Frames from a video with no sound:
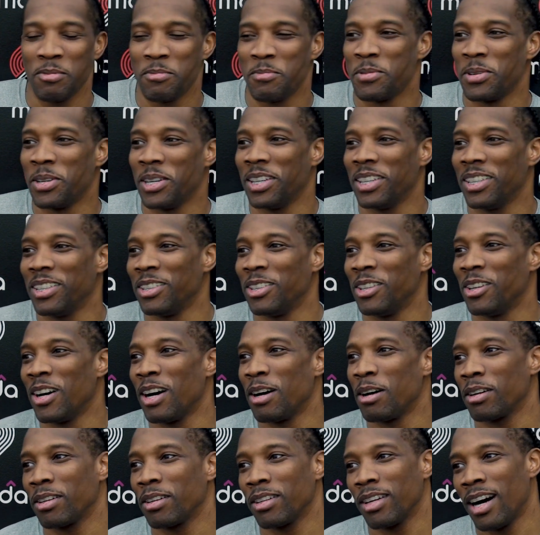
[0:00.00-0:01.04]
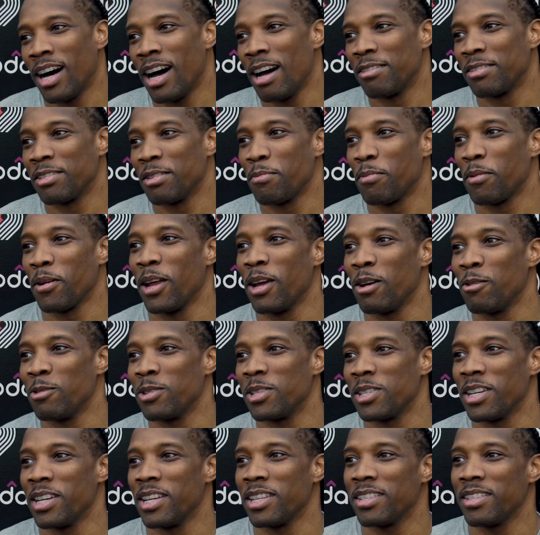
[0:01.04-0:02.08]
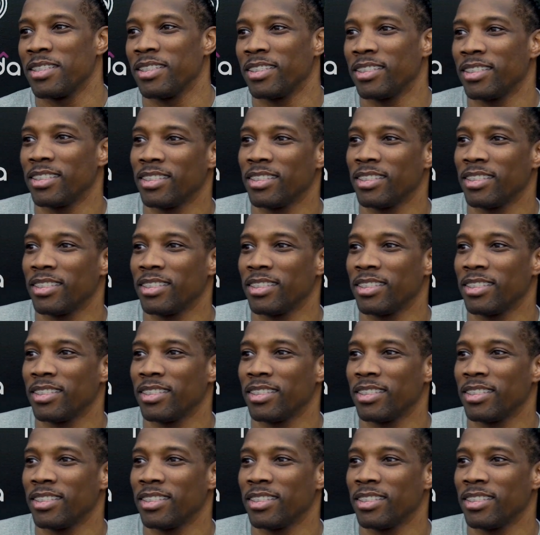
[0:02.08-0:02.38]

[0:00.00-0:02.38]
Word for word: But, you know, I, I obviously played with Chauncey.